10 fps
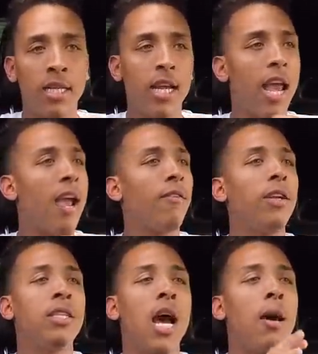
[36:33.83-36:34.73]
to
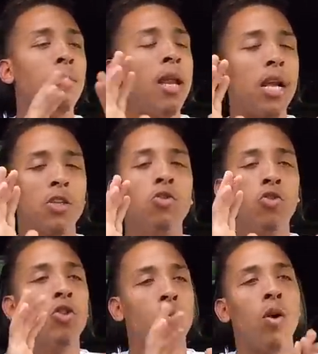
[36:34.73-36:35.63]
every top national
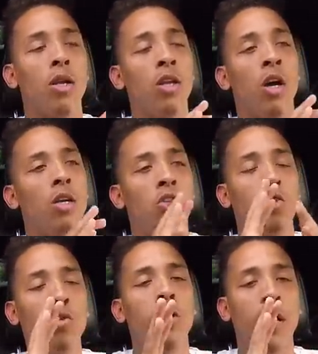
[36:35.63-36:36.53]
junior one, uh,
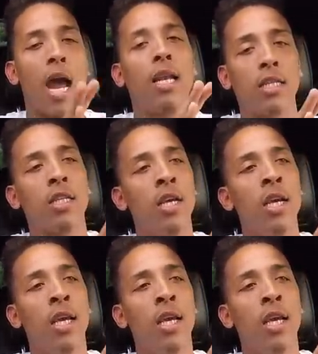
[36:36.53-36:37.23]
junior college